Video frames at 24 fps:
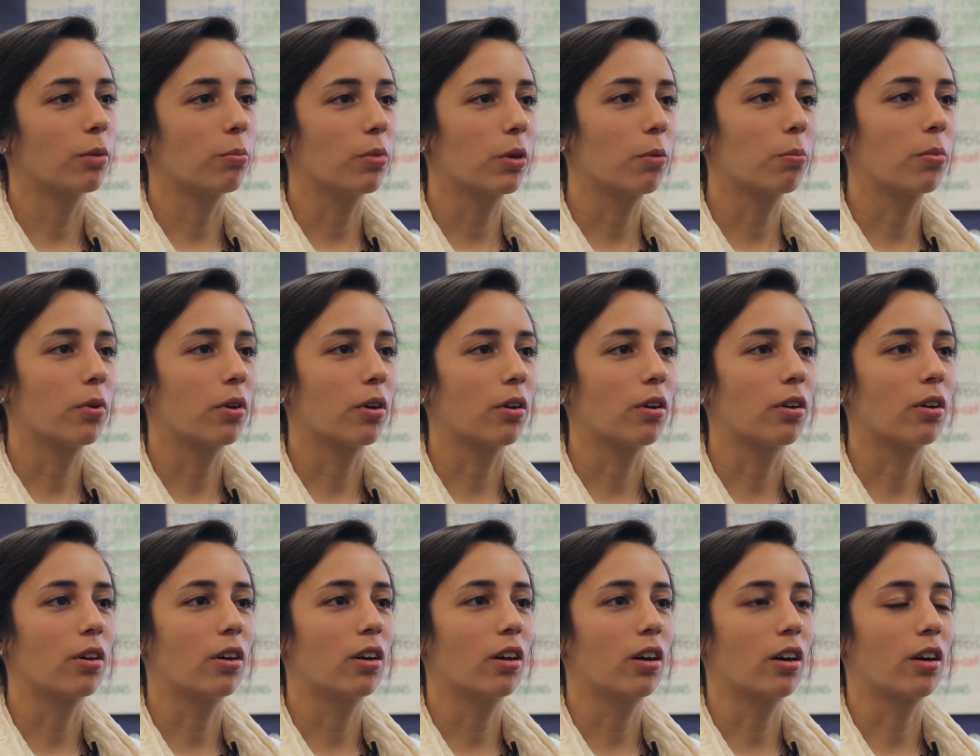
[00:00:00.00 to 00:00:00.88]
that
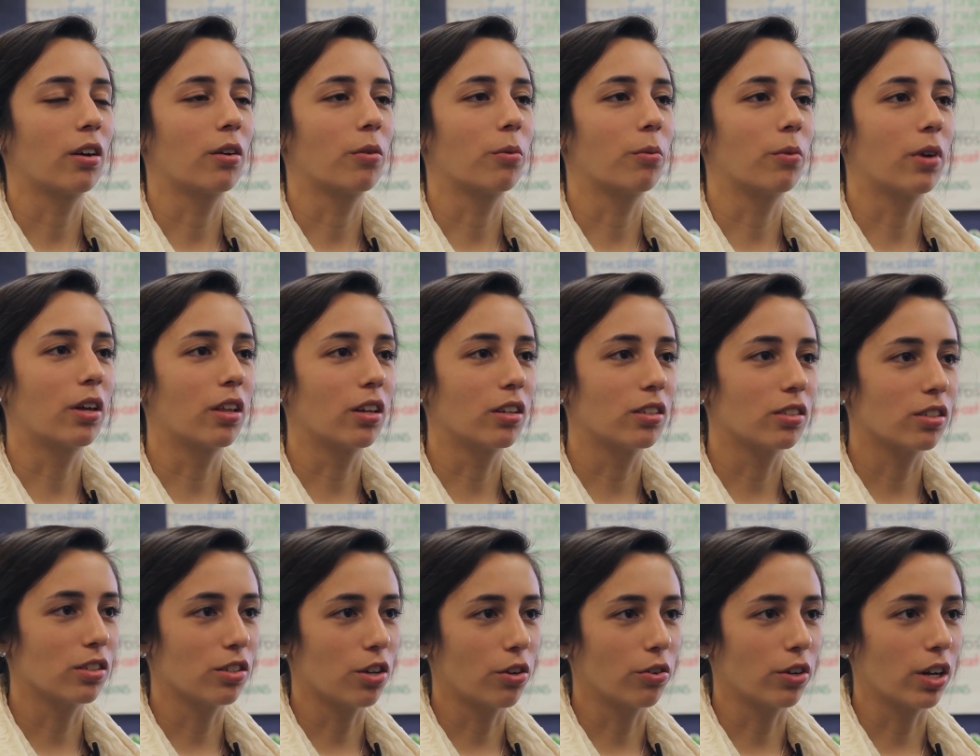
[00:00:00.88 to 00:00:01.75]
people are
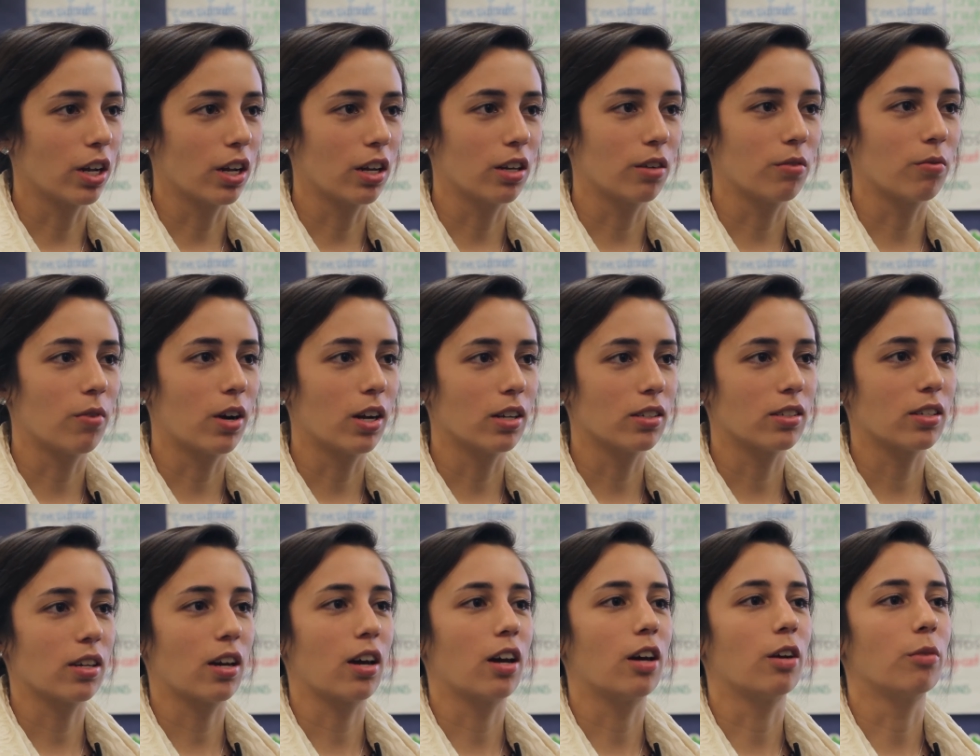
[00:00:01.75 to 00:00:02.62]
willing to donate and
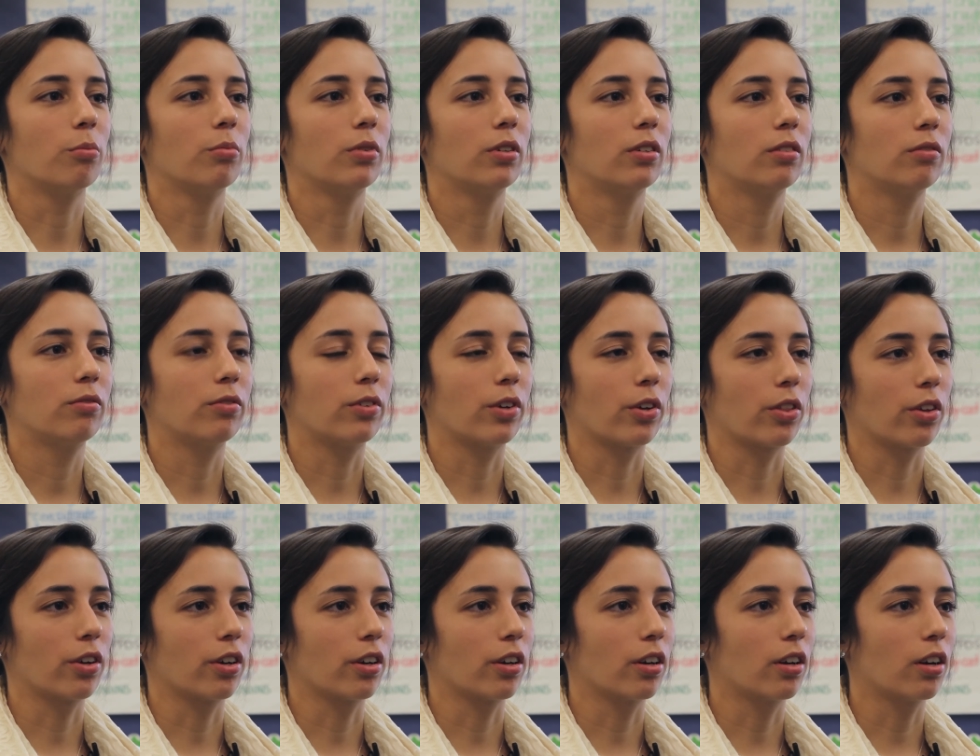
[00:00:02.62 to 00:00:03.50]
want to help
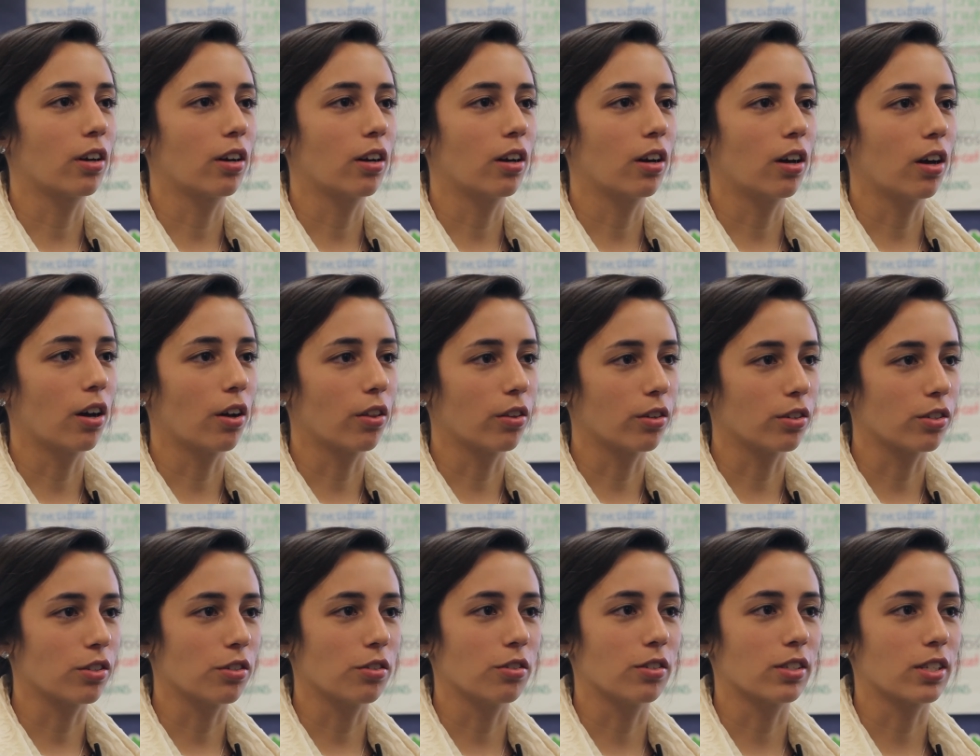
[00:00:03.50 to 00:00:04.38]
further
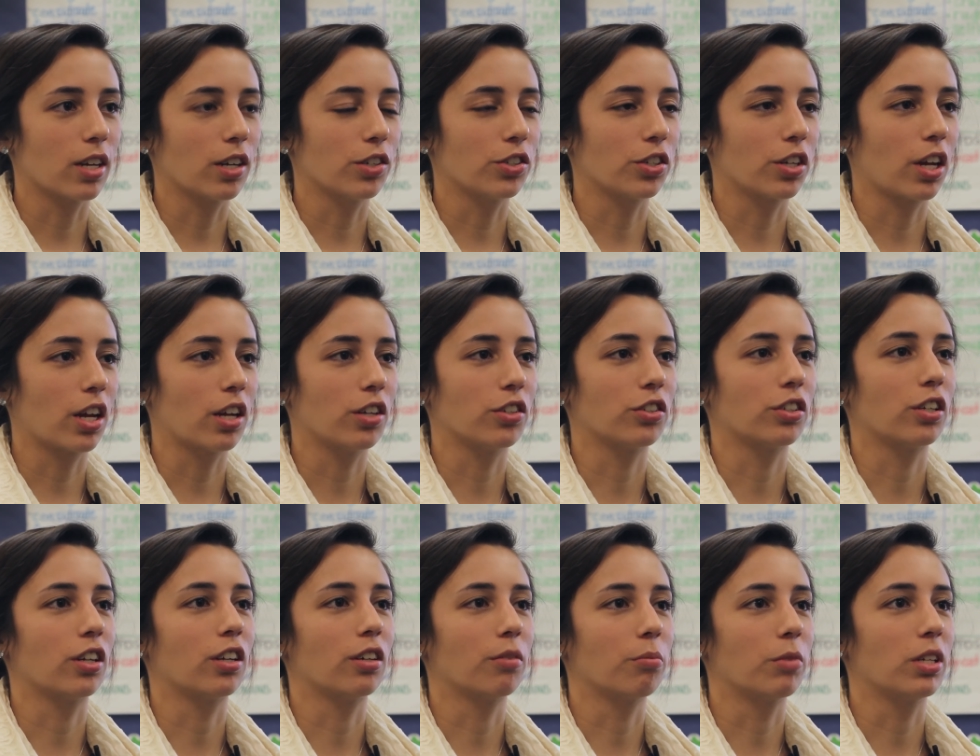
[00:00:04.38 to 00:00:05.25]
other students'
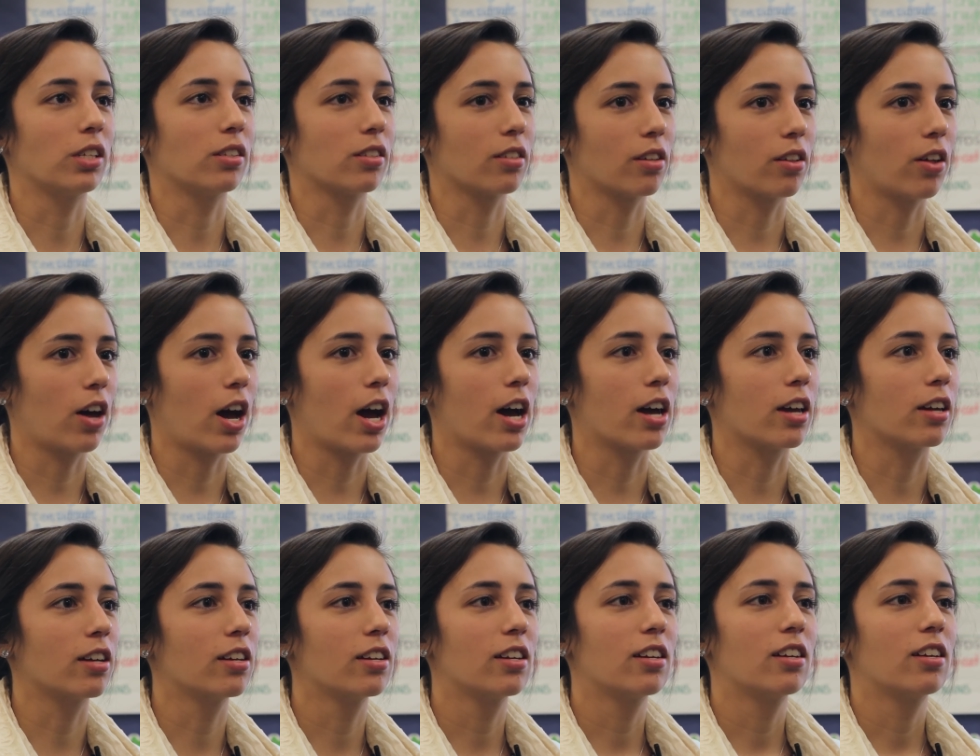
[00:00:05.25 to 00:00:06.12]
education means a
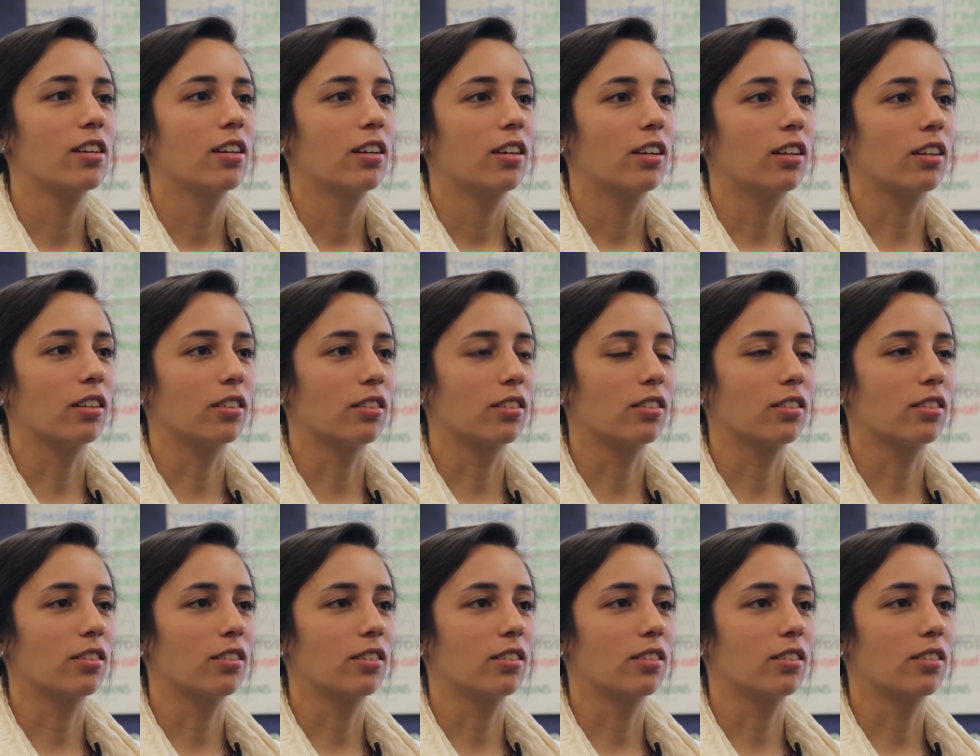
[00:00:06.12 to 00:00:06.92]
lot. It's